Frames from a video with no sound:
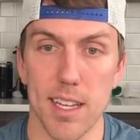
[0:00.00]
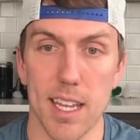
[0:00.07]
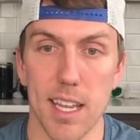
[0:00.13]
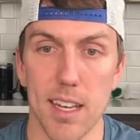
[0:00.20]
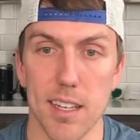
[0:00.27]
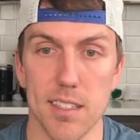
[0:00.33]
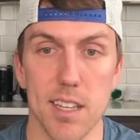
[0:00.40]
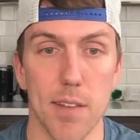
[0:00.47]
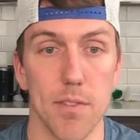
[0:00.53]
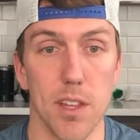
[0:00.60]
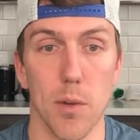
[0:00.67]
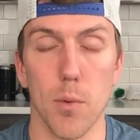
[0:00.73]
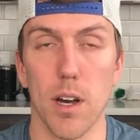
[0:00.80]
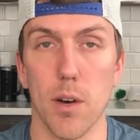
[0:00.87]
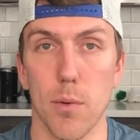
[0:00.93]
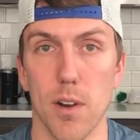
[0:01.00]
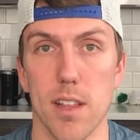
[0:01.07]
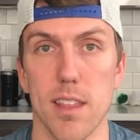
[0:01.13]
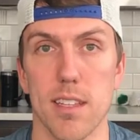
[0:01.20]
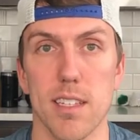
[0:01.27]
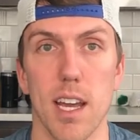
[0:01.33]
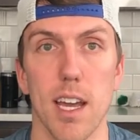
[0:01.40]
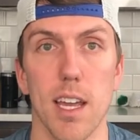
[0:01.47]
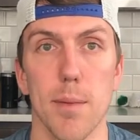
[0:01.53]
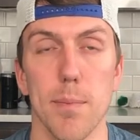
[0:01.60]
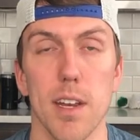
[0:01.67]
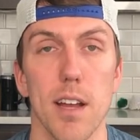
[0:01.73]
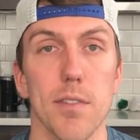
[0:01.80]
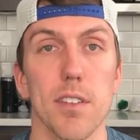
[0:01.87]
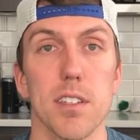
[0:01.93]
and is definitely well worth the time and
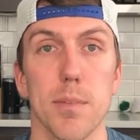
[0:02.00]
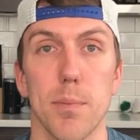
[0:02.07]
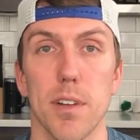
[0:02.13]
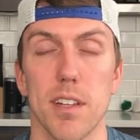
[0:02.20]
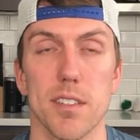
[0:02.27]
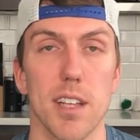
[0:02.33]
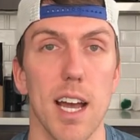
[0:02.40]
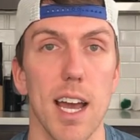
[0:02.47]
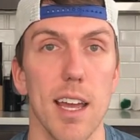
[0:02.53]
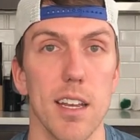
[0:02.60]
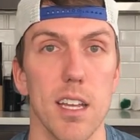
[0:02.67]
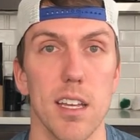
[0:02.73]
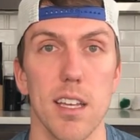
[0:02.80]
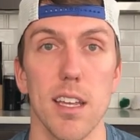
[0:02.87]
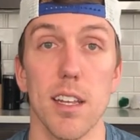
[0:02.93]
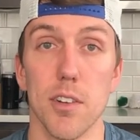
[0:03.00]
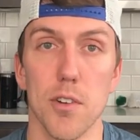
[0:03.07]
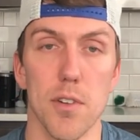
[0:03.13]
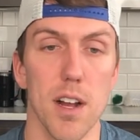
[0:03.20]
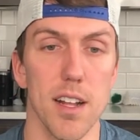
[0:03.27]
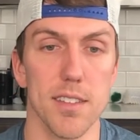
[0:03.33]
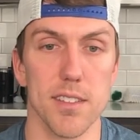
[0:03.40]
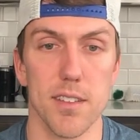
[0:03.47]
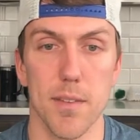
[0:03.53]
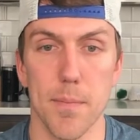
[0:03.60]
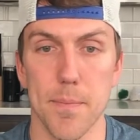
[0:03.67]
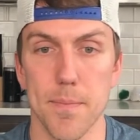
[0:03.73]
effort to put aside in your runs.